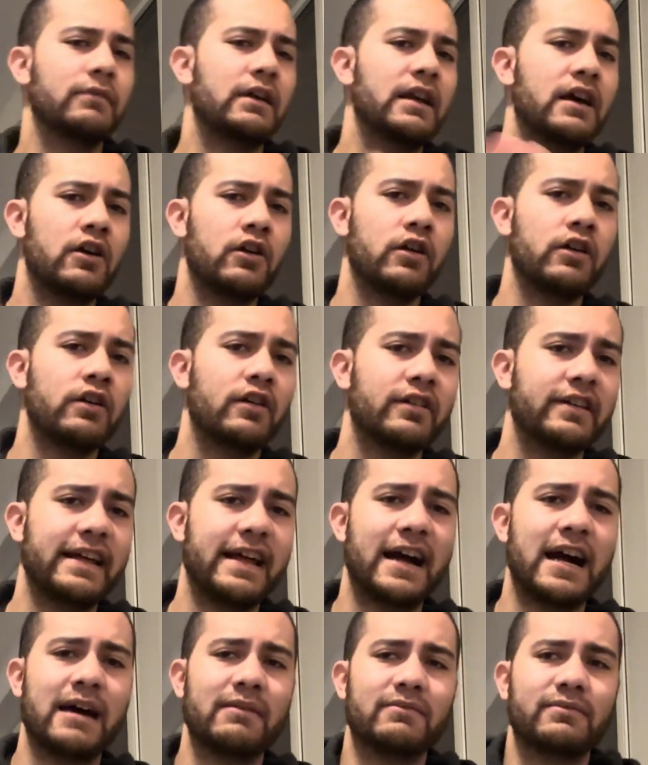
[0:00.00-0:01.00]
heard on that
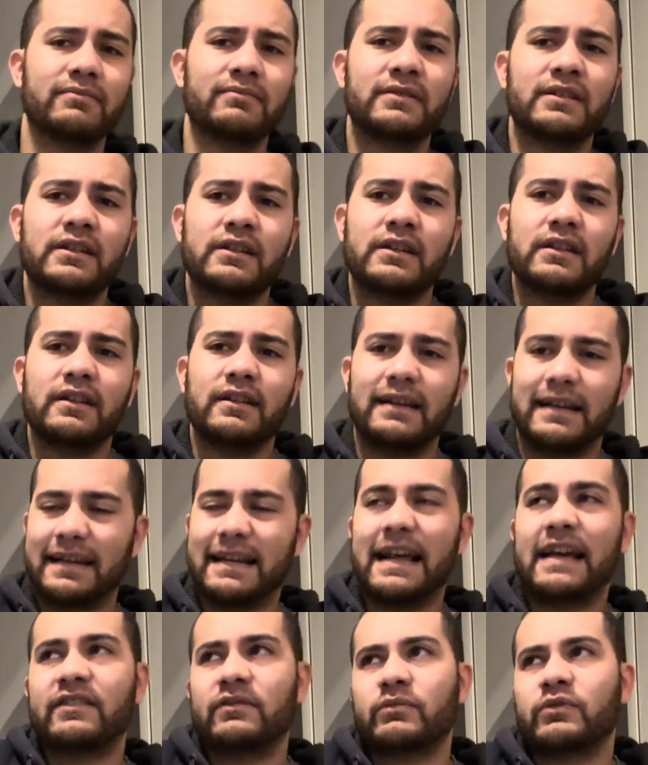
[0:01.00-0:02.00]
album. Like it
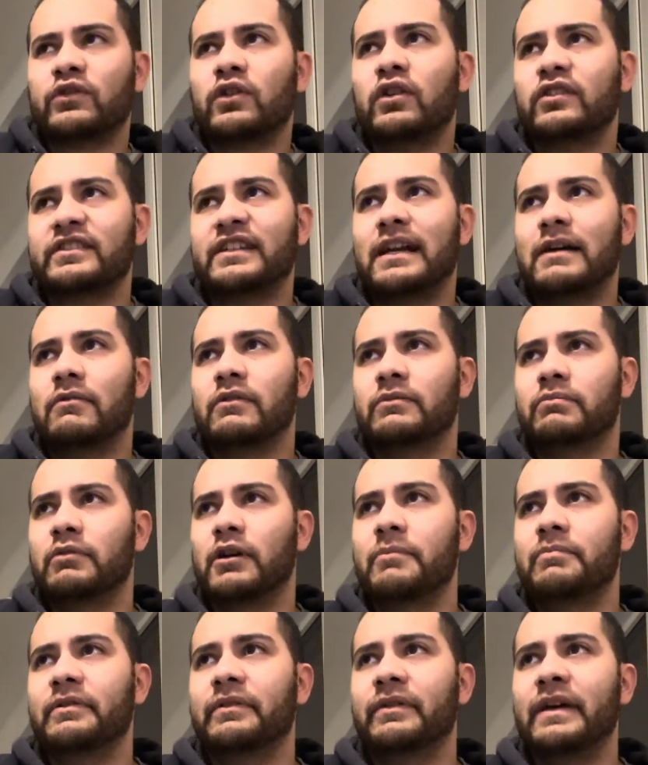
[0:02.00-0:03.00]
had some songs that I was
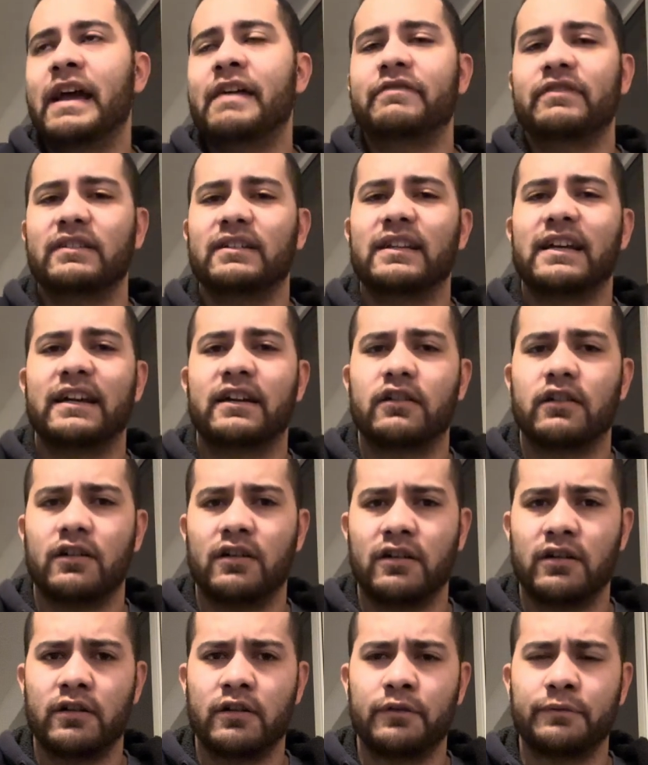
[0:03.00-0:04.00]
bumping heavily, like
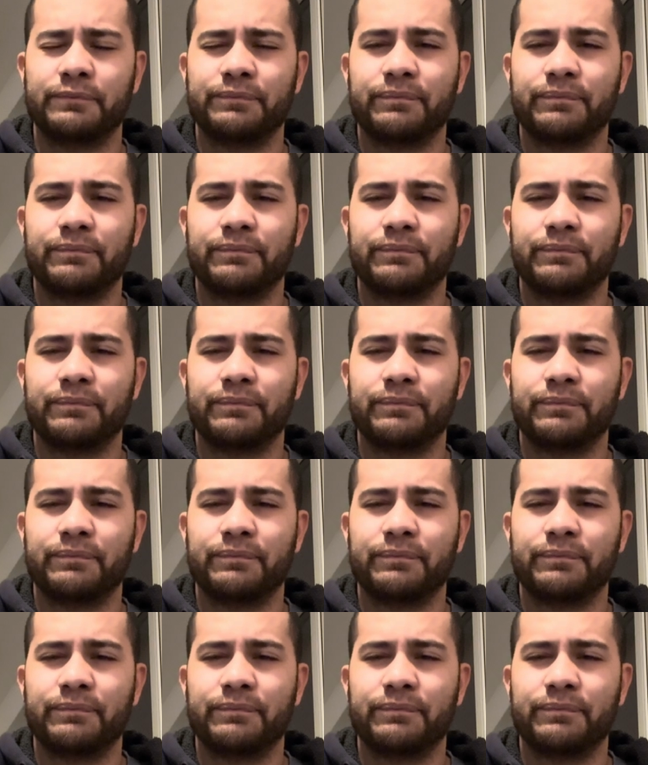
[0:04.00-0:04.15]
what's